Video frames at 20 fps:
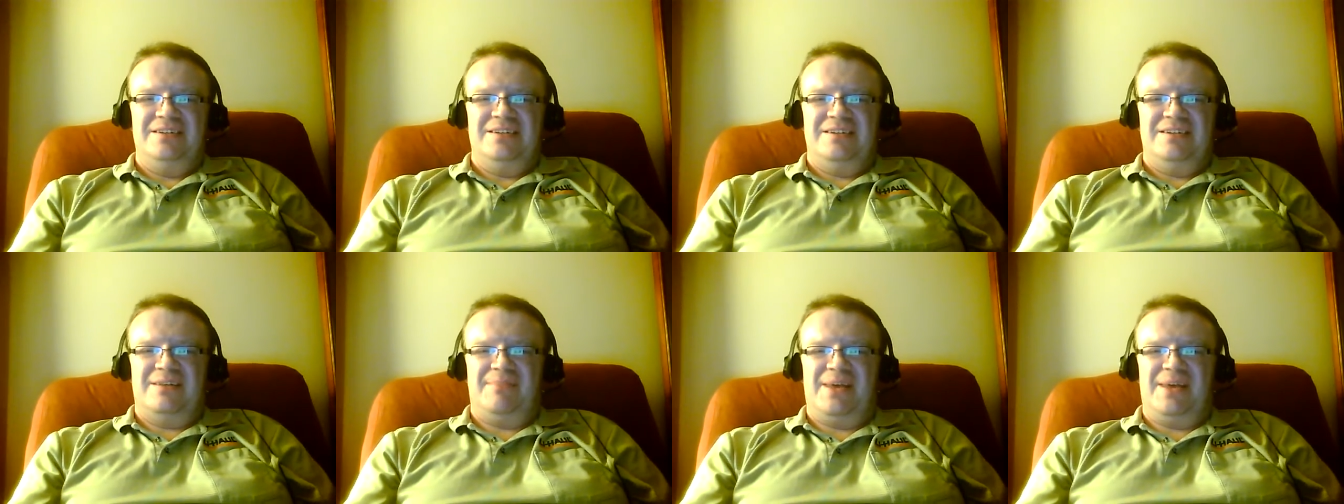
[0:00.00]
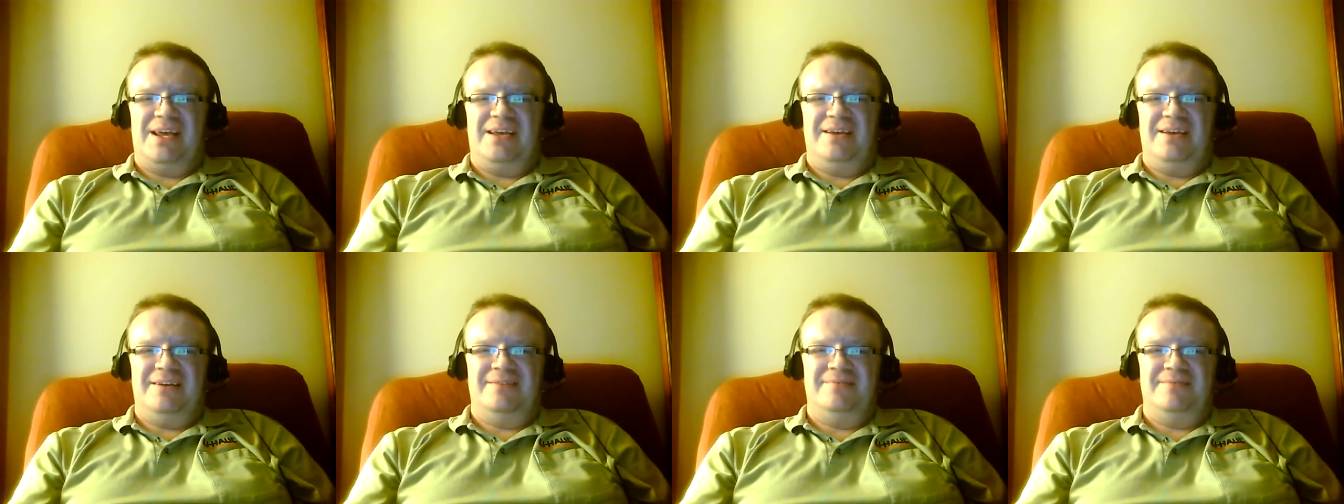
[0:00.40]
to
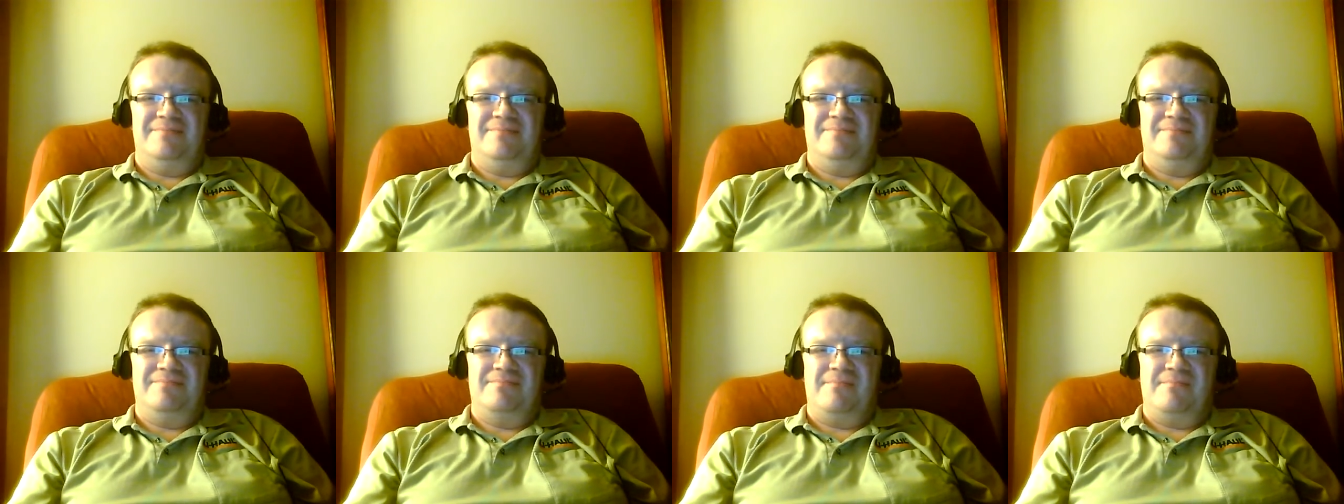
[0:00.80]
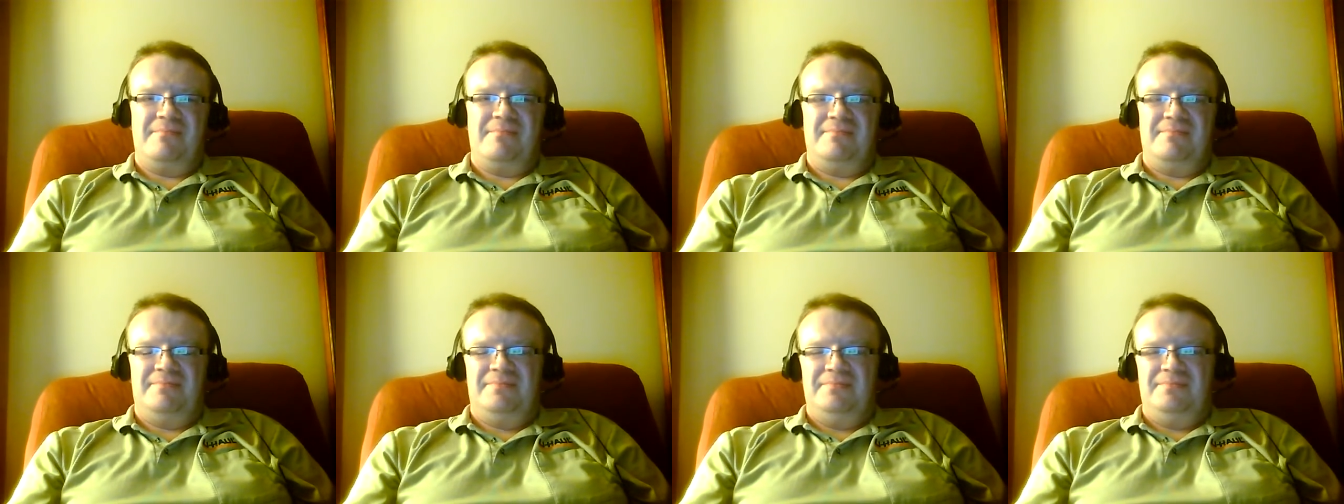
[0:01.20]
me.
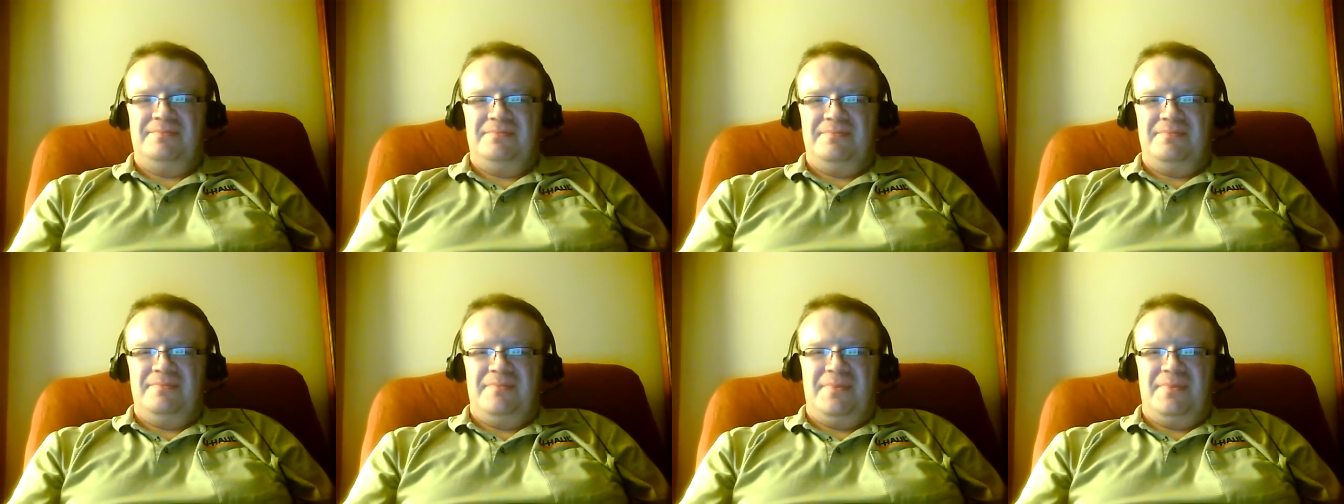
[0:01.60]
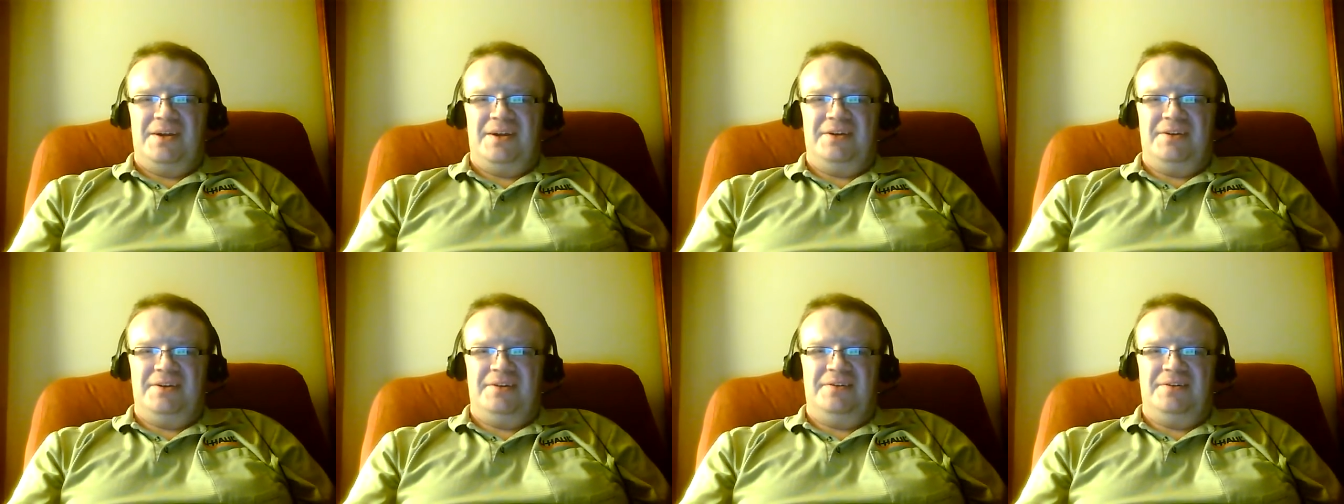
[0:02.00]

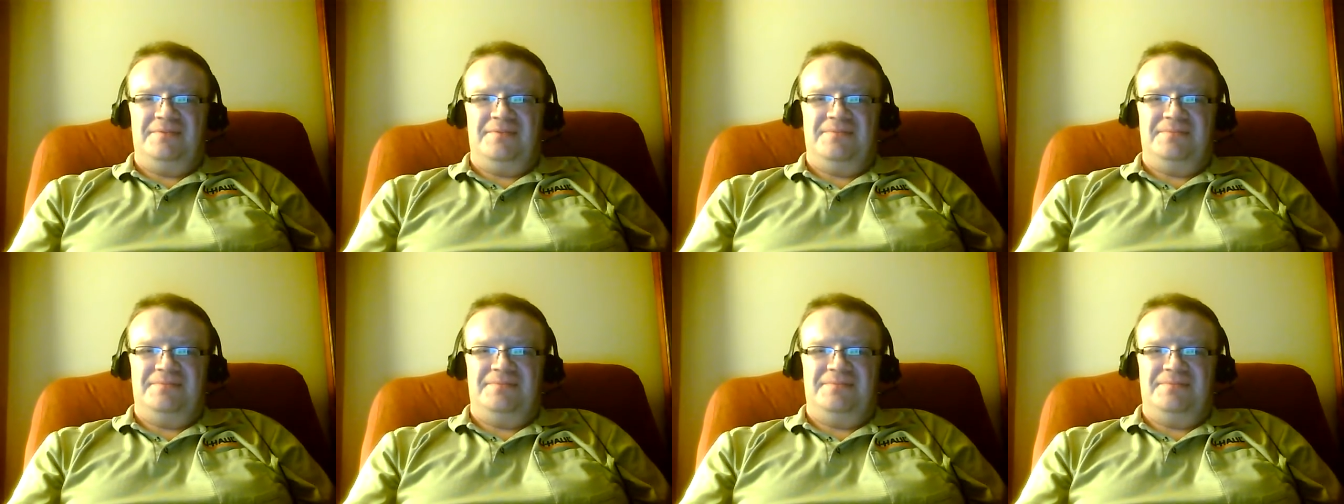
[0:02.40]
Yeah.